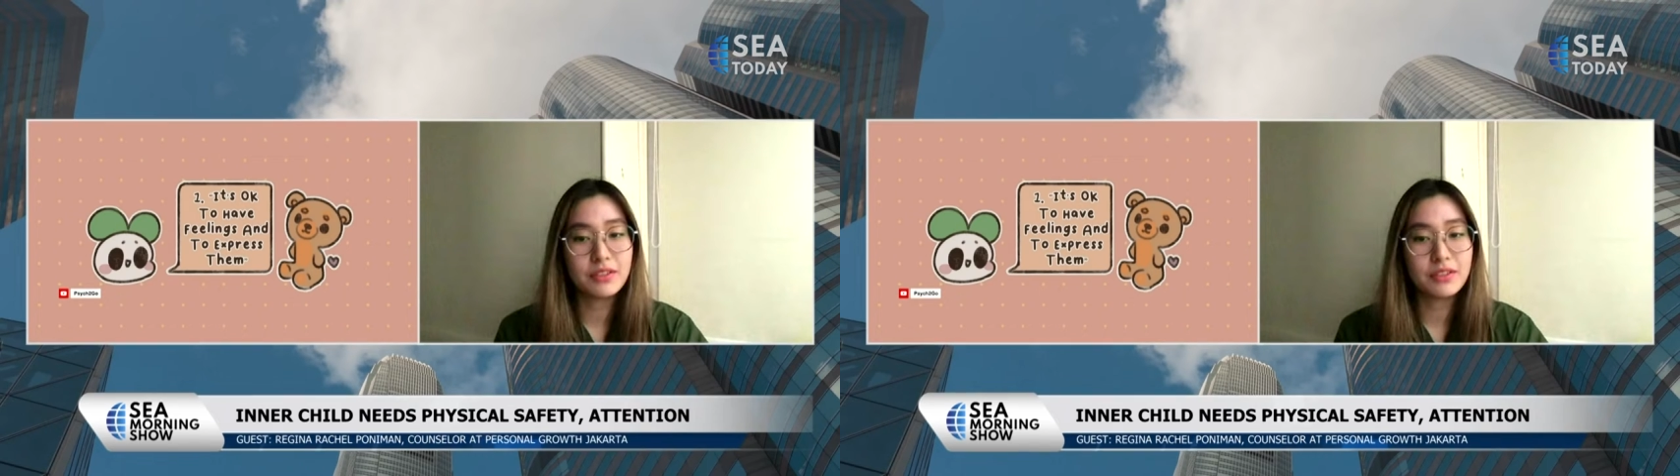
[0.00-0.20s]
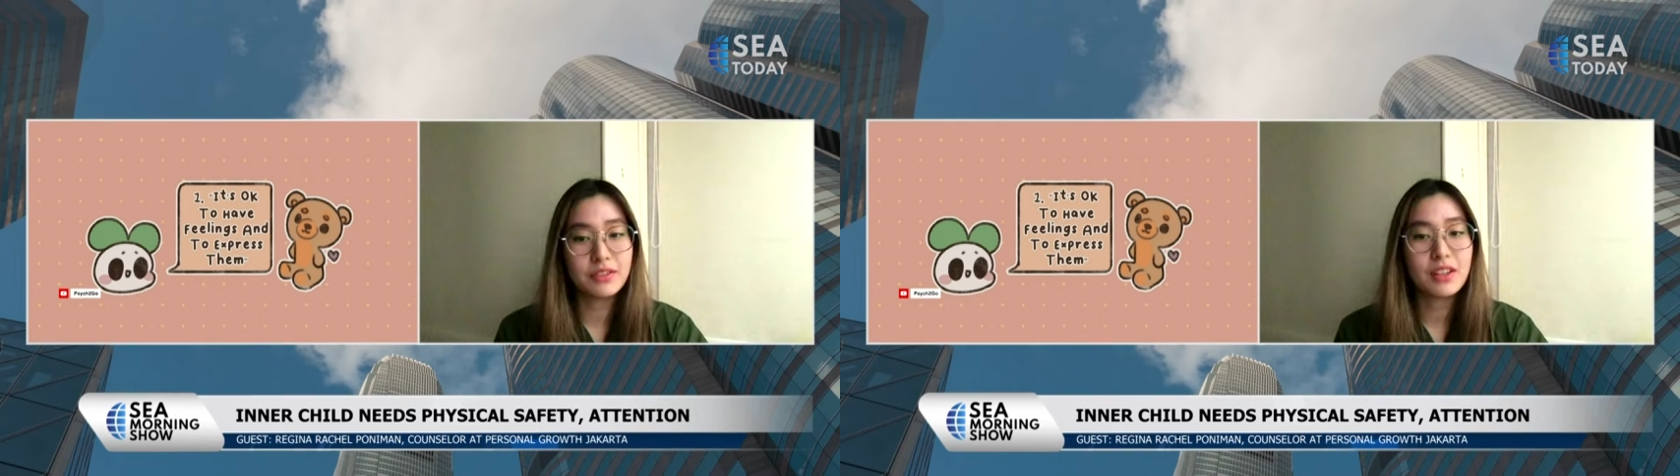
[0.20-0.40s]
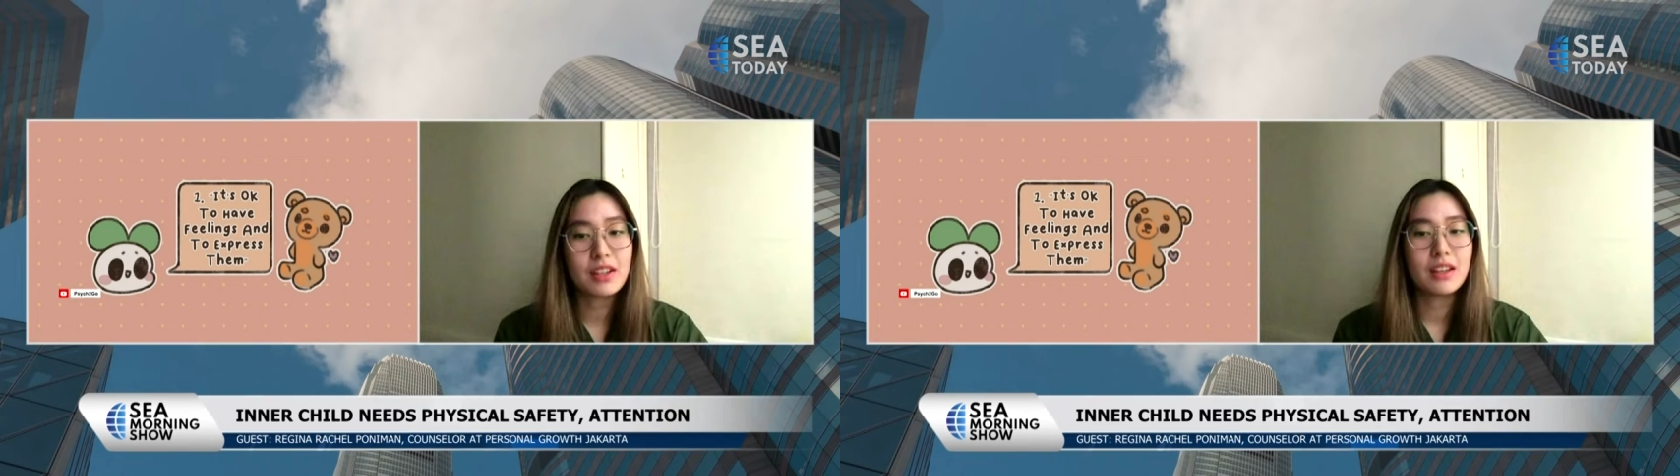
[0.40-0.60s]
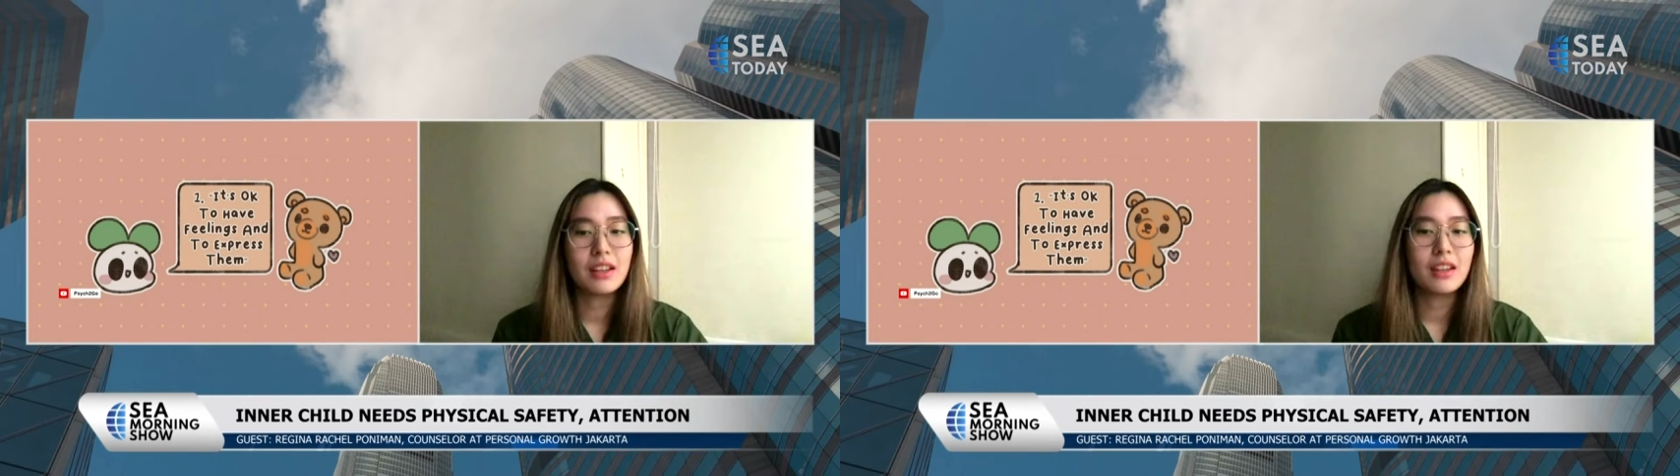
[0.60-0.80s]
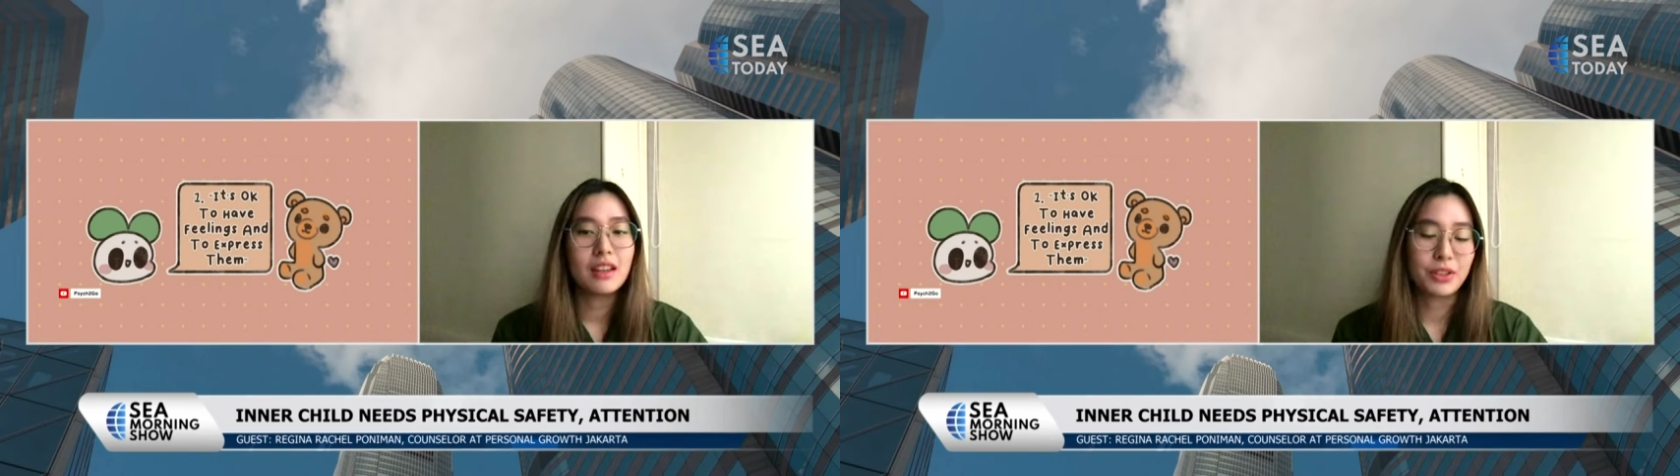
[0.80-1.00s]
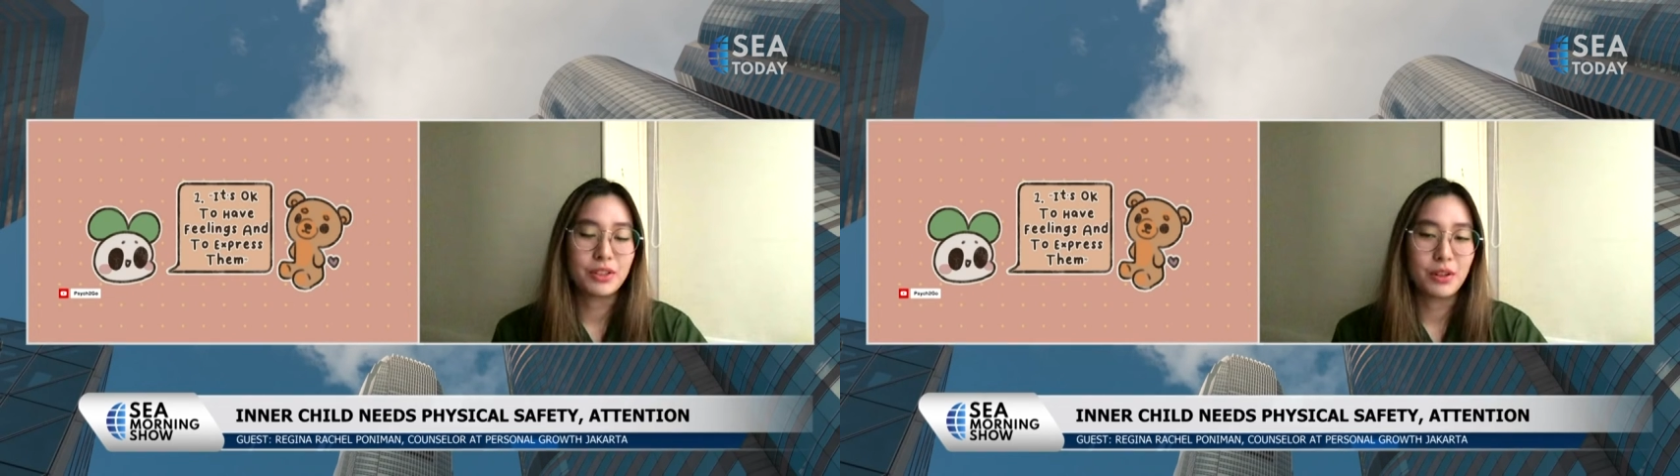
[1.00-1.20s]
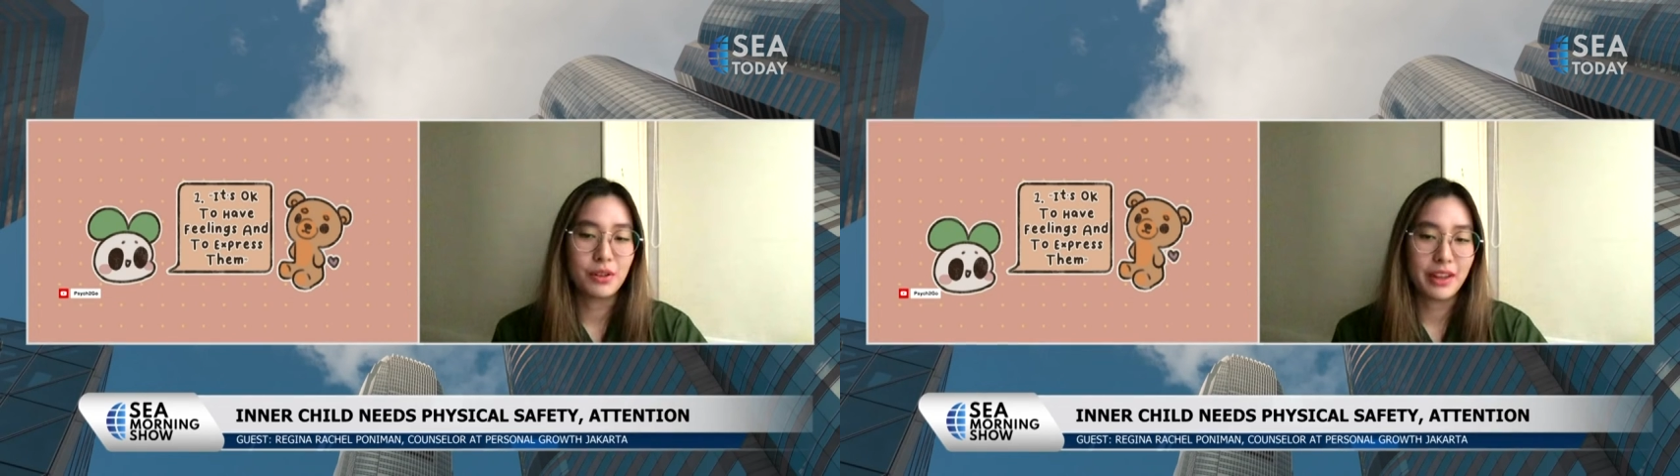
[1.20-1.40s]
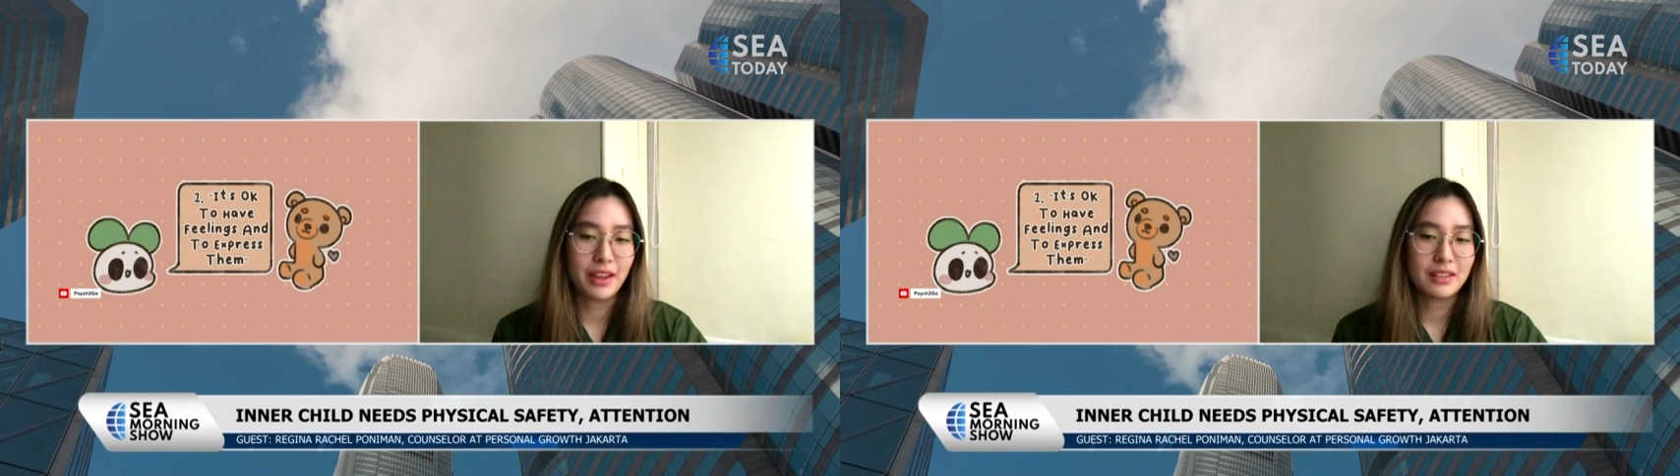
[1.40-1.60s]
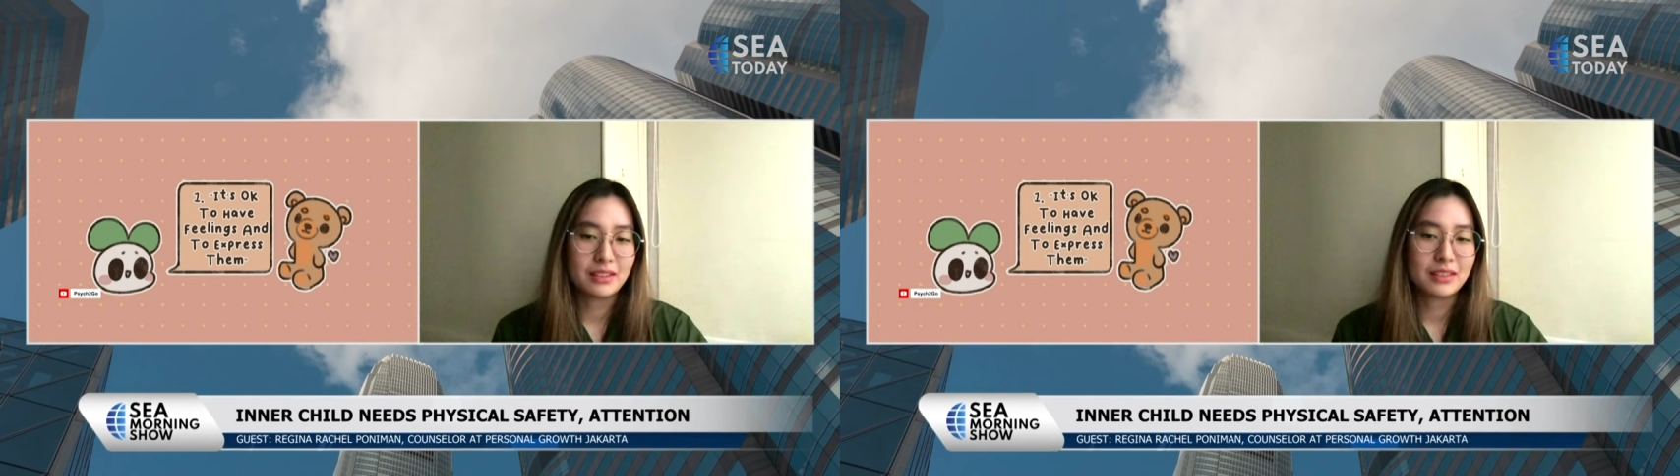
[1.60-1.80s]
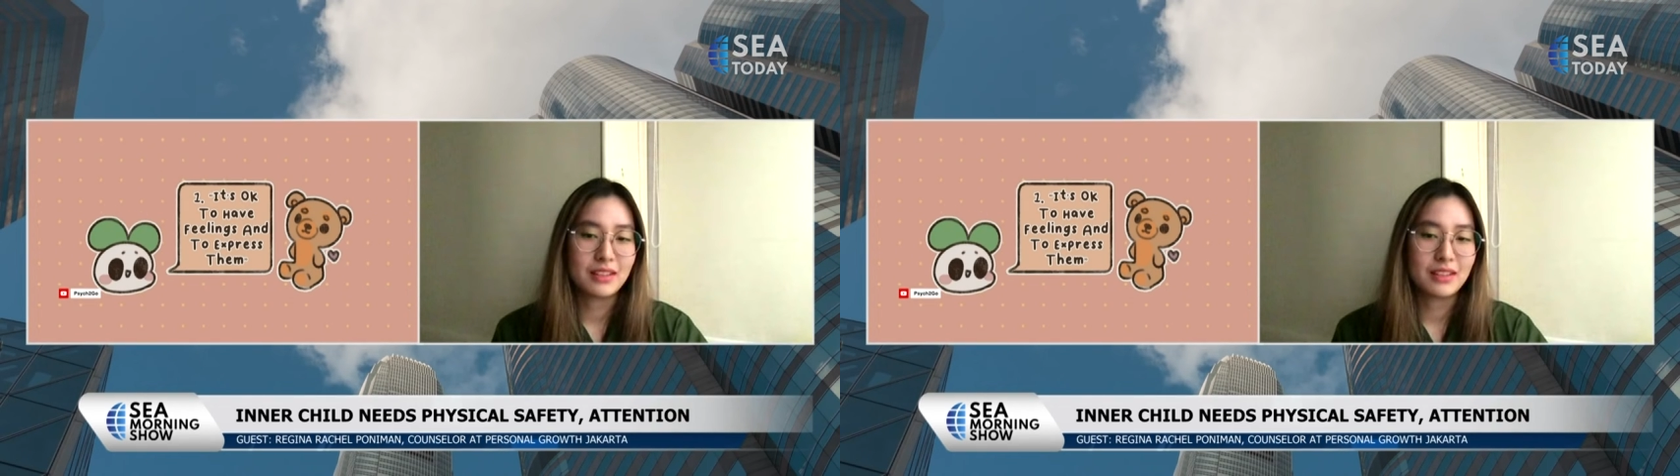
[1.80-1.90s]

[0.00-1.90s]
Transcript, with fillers: Yes. That.